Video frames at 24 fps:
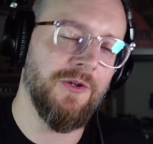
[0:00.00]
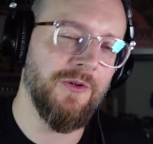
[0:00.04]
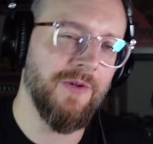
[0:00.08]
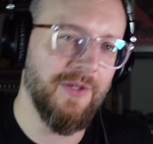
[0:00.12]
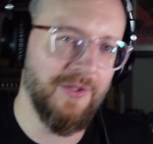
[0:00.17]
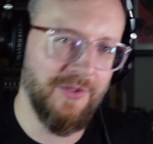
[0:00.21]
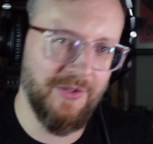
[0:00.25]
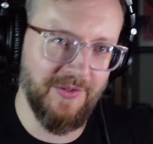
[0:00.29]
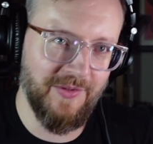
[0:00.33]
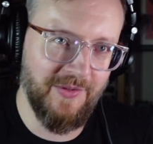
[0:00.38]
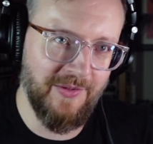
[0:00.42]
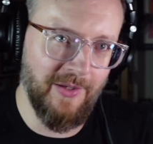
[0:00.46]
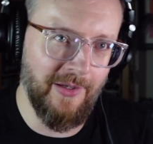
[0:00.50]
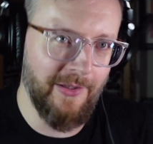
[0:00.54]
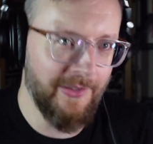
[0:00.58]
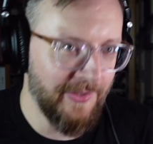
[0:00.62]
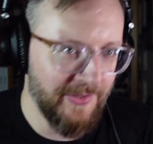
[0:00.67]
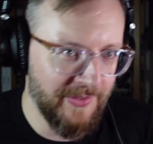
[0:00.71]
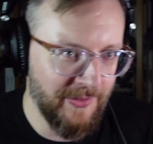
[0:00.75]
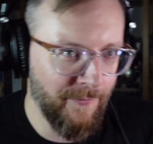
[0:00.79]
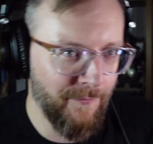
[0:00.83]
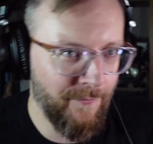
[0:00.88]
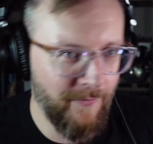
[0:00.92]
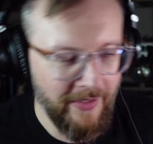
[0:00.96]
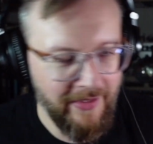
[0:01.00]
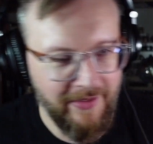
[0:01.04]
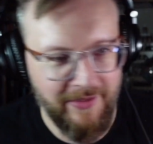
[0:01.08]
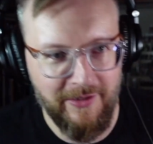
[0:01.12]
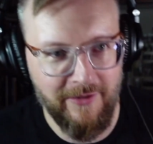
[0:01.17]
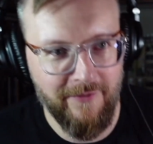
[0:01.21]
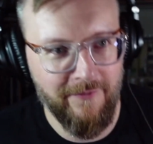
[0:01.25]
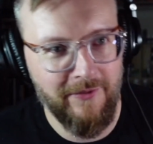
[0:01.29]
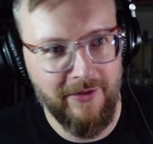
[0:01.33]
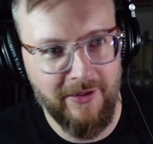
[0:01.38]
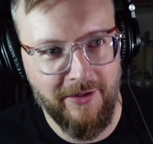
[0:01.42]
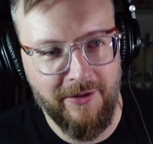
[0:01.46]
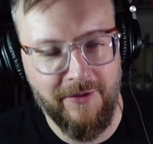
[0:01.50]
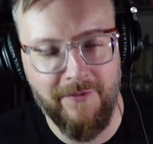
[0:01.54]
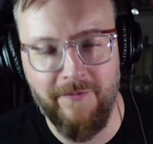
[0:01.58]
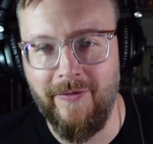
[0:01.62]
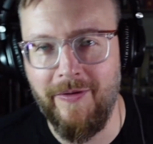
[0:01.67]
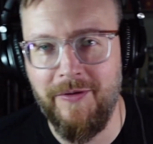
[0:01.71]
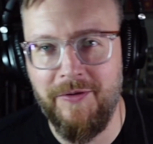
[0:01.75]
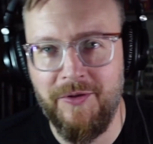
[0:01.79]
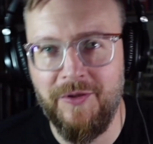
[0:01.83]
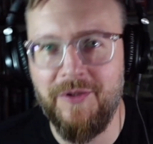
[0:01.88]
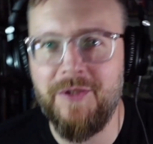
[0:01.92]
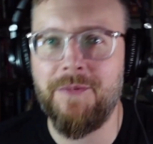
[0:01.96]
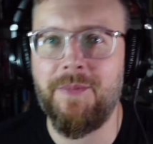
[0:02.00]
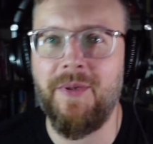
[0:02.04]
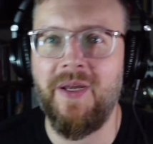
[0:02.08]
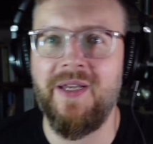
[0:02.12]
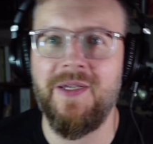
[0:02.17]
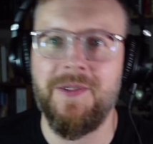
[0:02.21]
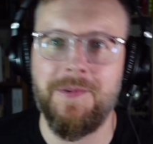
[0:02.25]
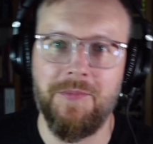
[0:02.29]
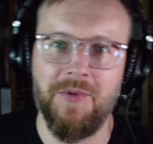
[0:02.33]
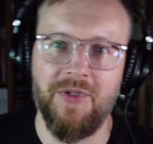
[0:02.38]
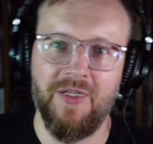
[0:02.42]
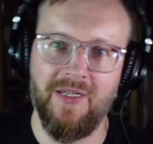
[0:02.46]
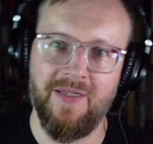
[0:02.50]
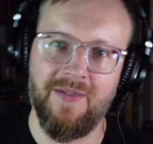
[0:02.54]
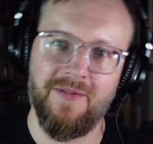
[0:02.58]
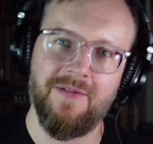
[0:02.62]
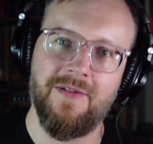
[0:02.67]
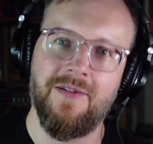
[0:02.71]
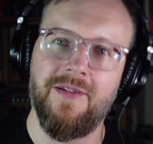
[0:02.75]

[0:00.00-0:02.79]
It's just not as effective in a convention space, but it